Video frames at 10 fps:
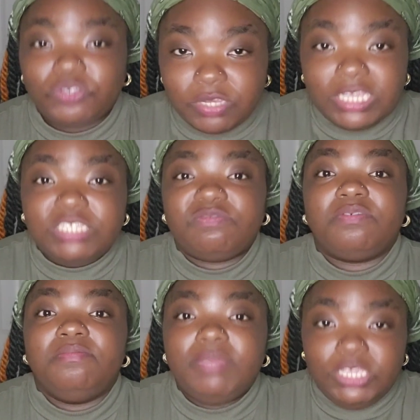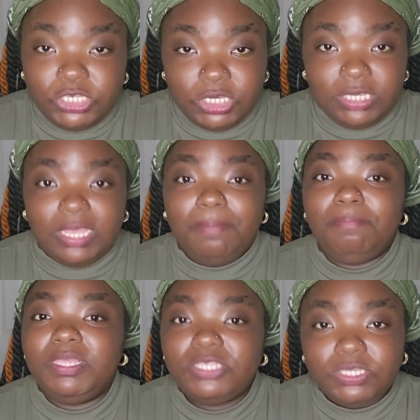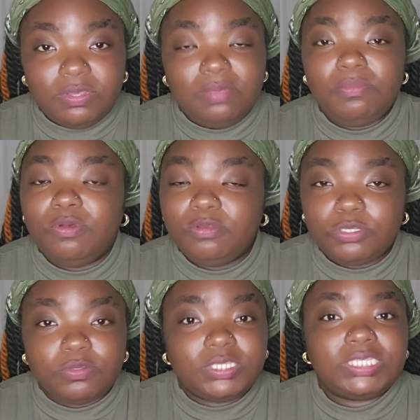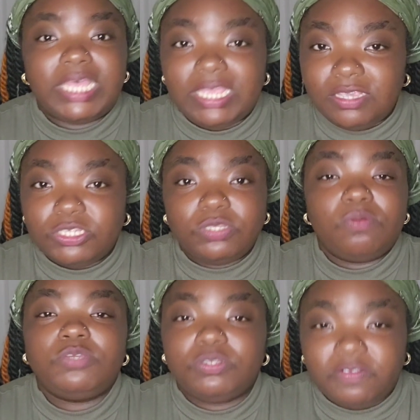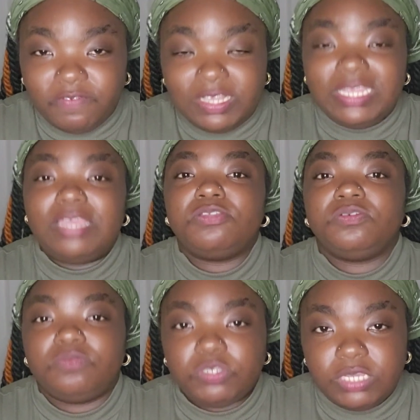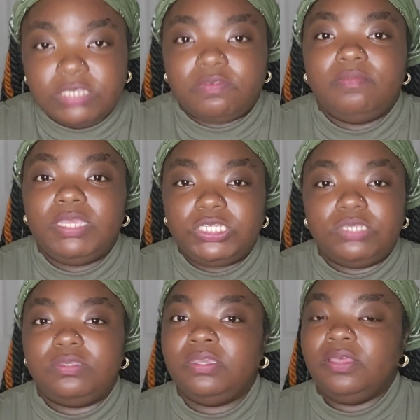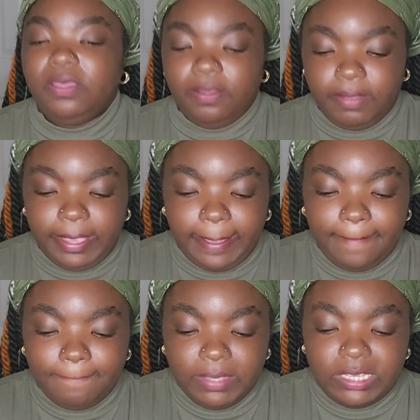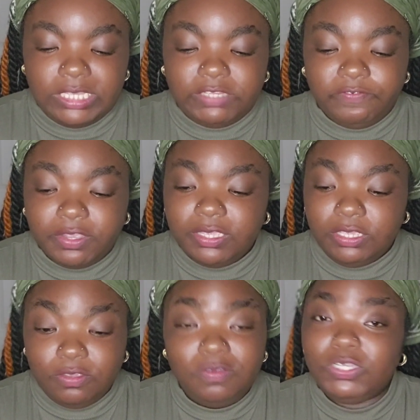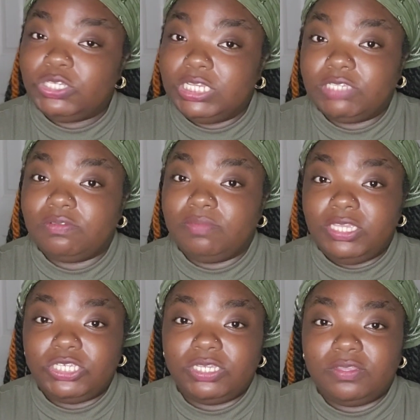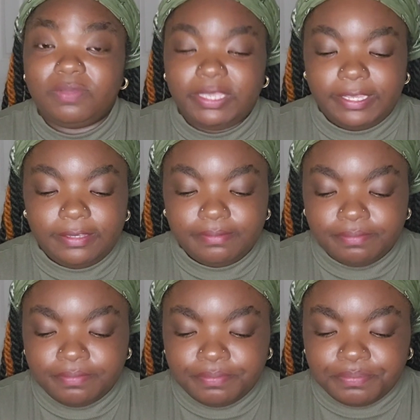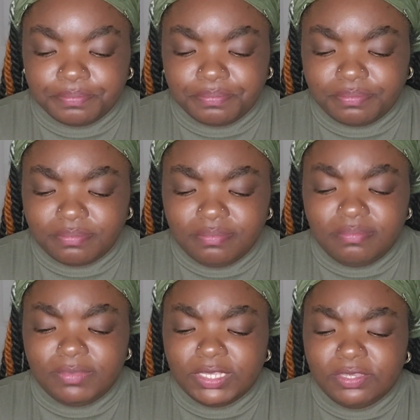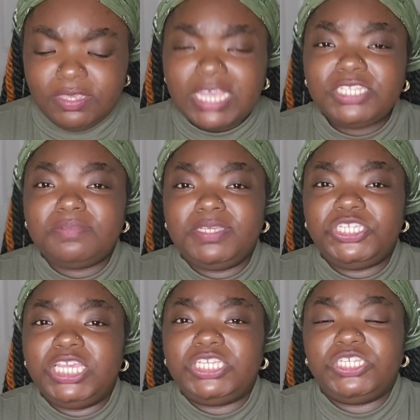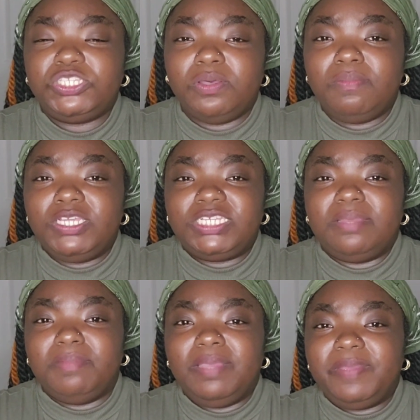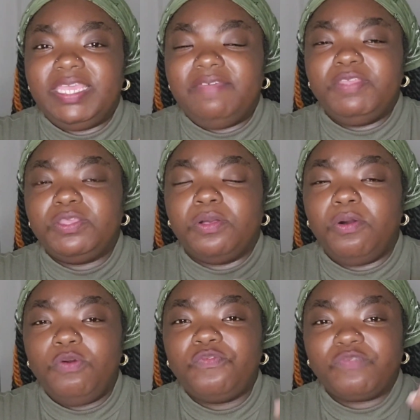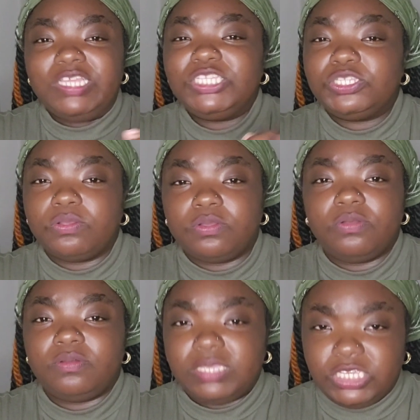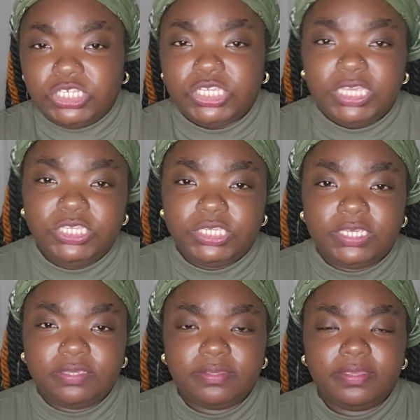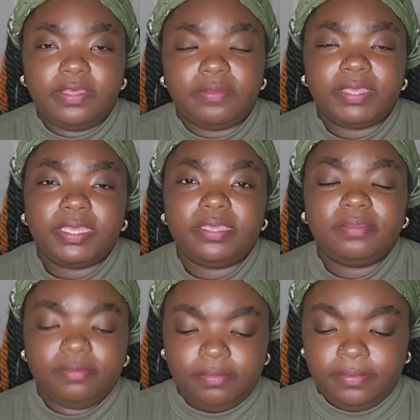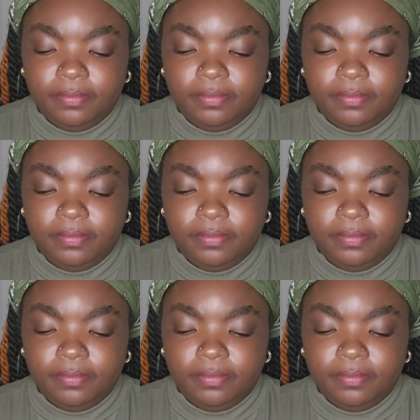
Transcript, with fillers: transformation, a mental, emotional, psychic, social, and financial transformation. Okay, it's a very huge transformation. Okay, you guys gonna be changing so much that maybe even your whole friend circle is changing. Okay,